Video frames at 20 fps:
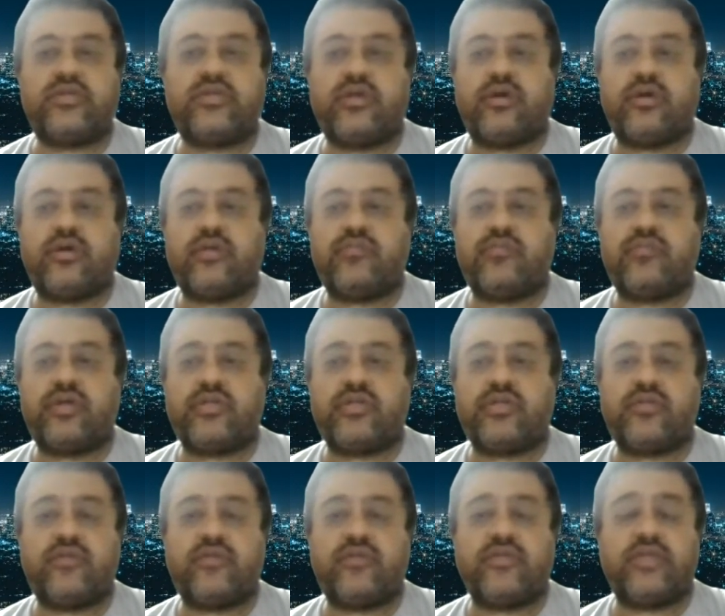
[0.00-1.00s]
the
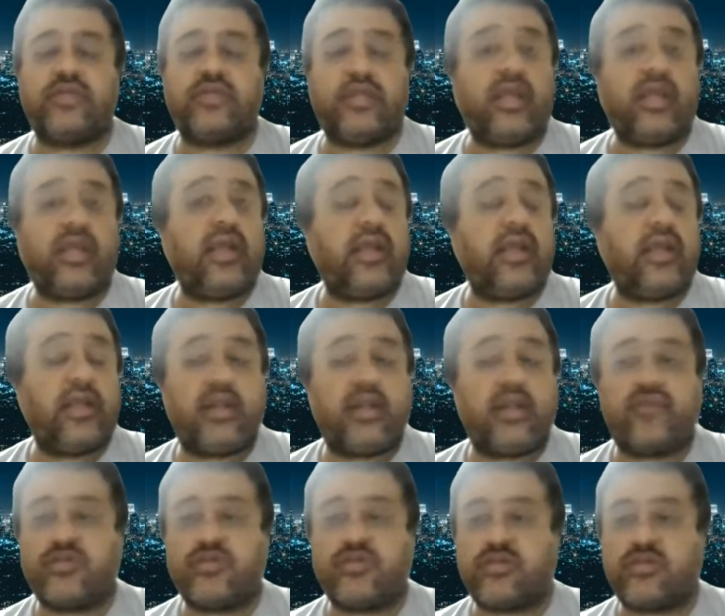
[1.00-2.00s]
customer will say, yeah,
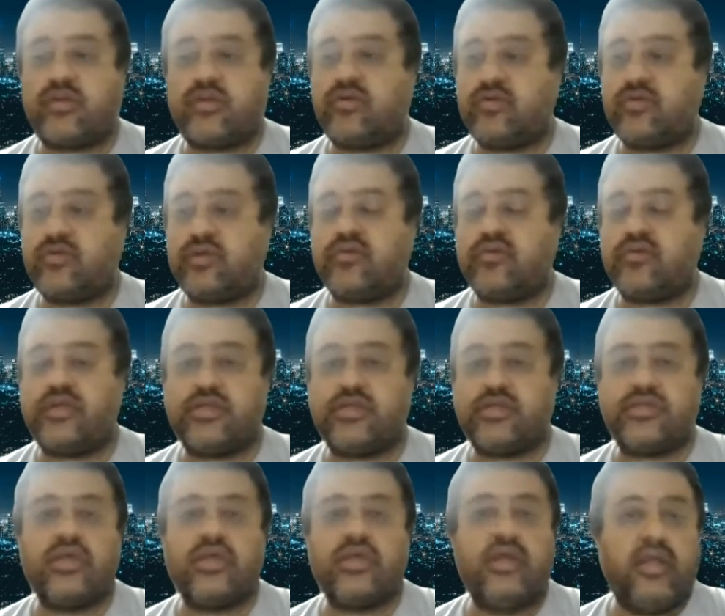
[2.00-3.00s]
it was about to
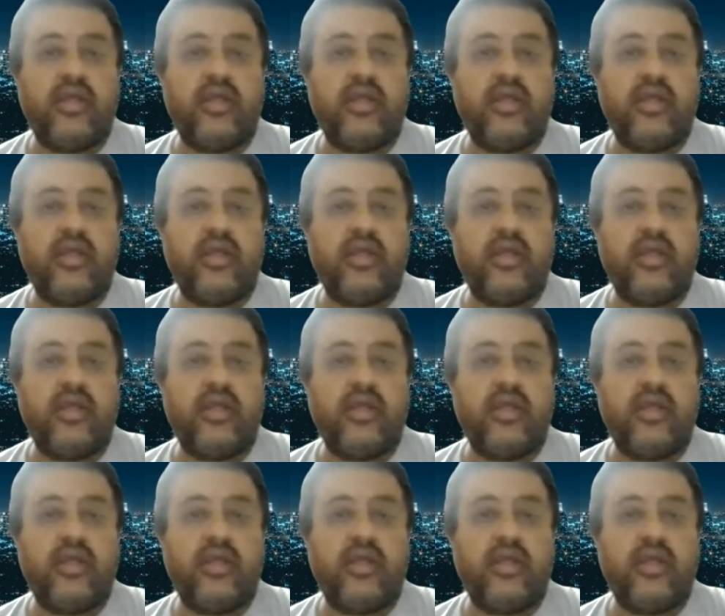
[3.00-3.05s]
increase.